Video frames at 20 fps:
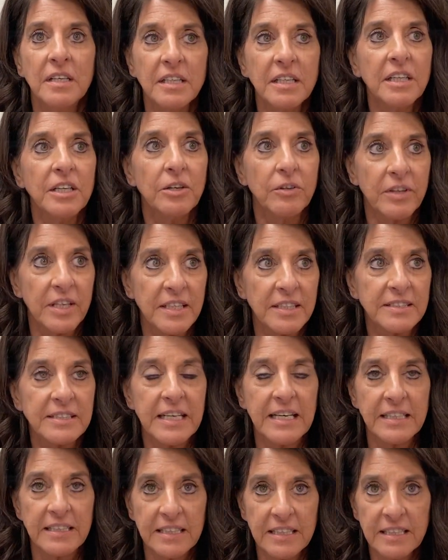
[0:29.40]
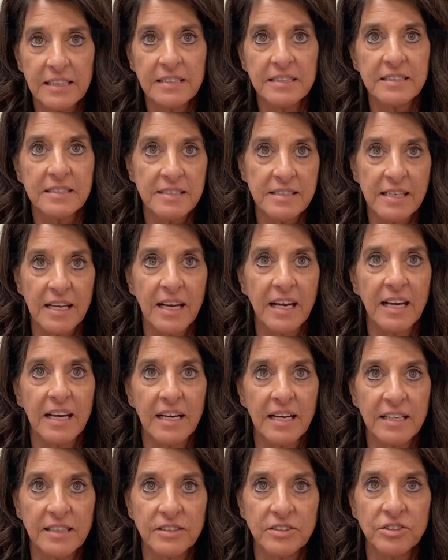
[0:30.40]
you know, the attendance
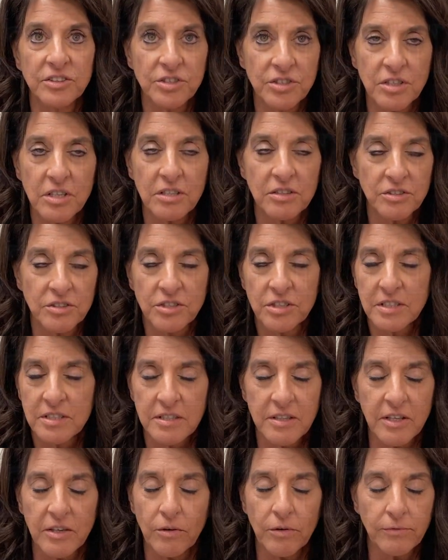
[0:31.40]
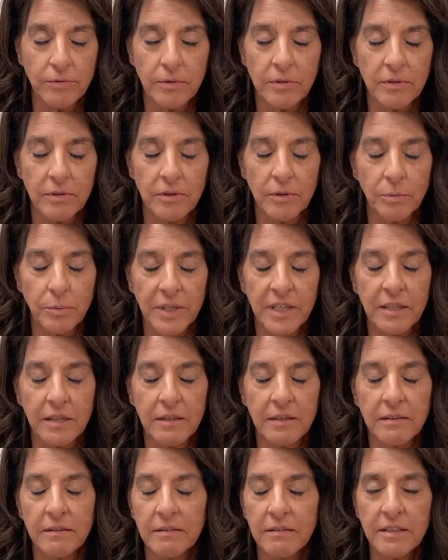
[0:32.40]
and just the over the
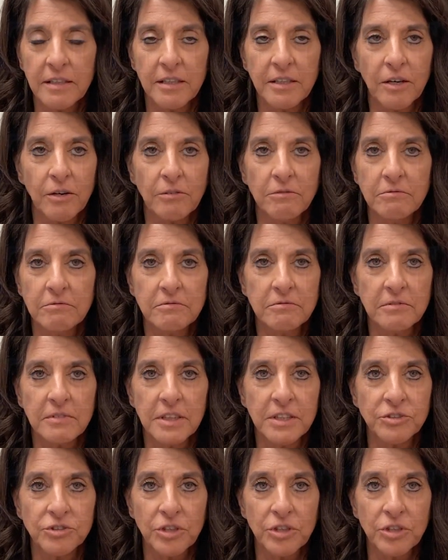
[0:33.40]
week, you know, in